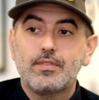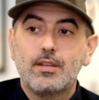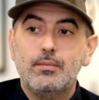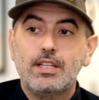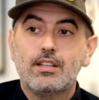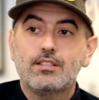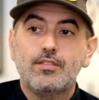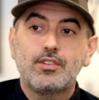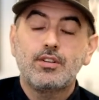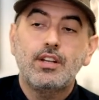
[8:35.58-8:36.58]
because
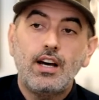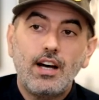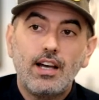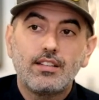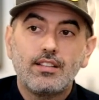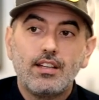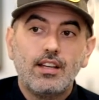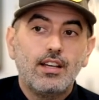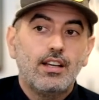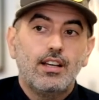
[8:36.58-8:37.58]
if they're not,
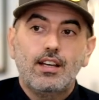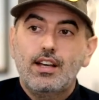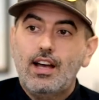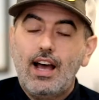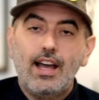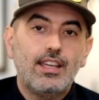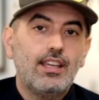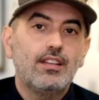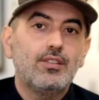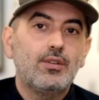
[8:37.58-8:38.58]
I
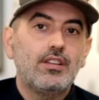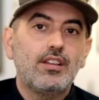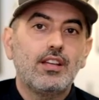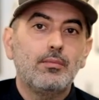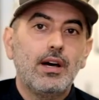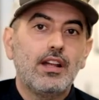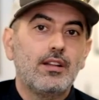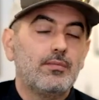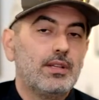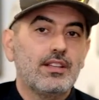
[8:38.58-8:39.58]
can't do anything about
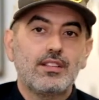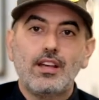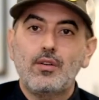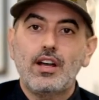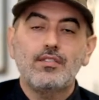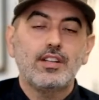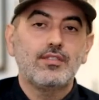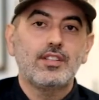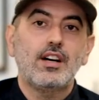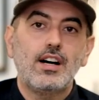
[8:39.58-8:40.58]
it, because I don't have
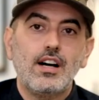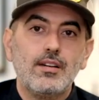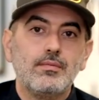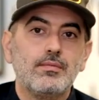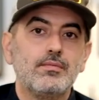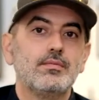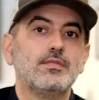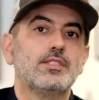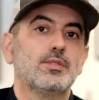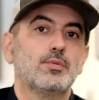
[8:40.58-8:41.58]
enough time
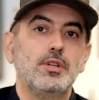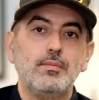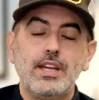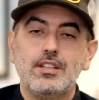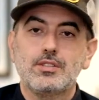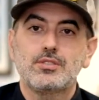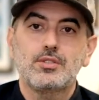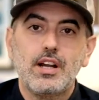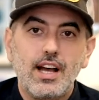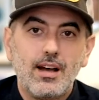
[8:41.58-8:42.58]
to remake your
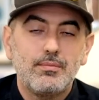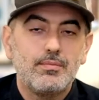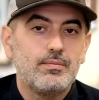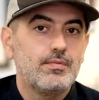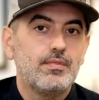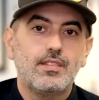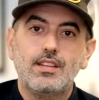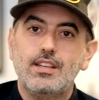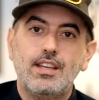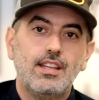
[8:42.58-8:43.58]
strap
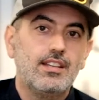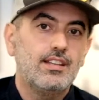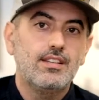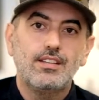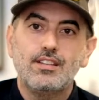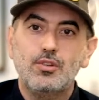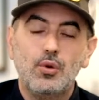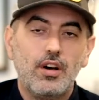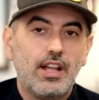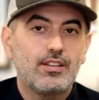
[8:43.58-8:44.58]
and
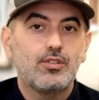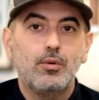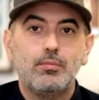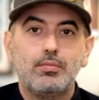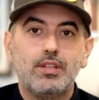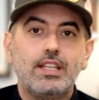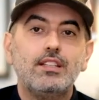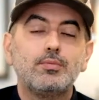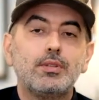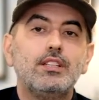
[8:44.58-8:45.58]
do all that. So
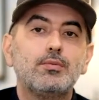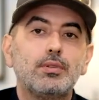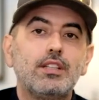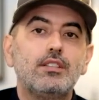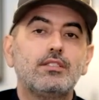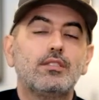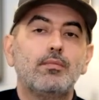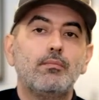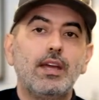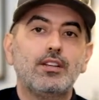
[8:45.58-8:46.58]
please, please, please
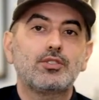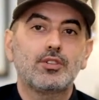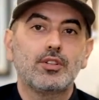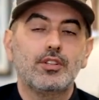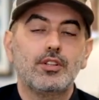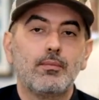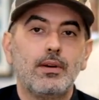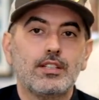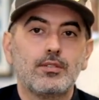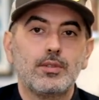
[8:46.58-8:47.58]
make sure your
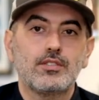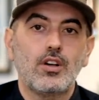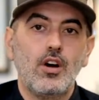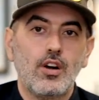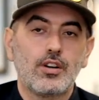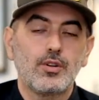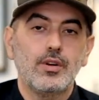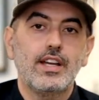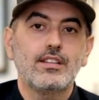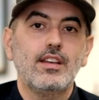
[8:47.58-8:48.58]
measurements are
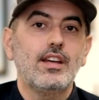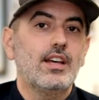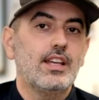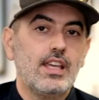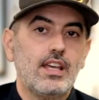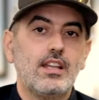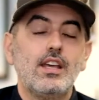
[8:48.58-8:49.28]
correct. Again,